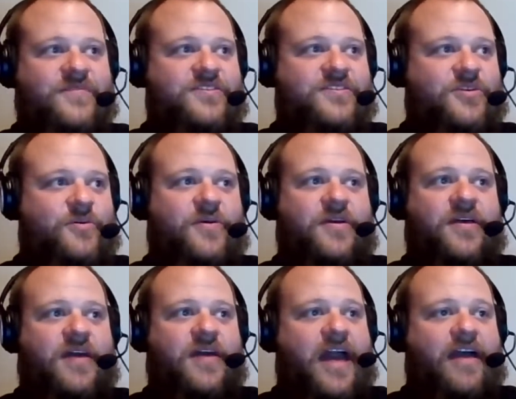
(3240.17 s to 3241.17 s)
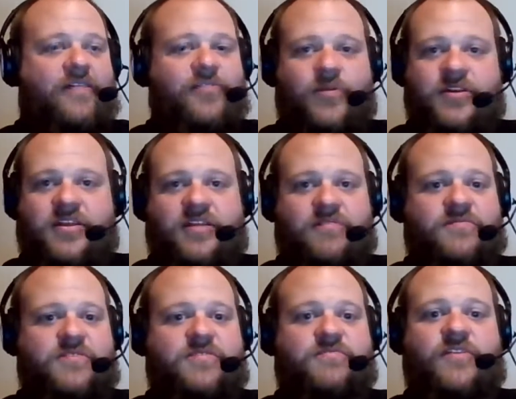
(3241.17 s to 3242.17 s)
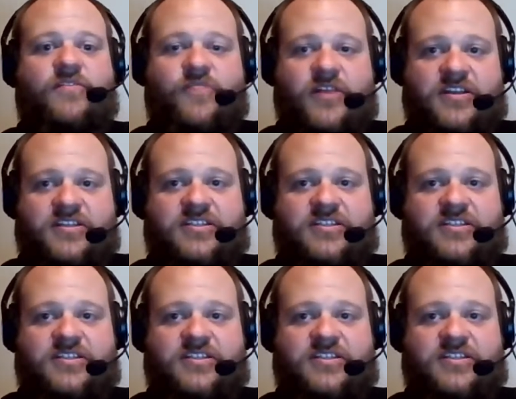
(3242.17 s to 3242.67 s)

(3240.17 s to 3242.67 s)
So everyone can feel free to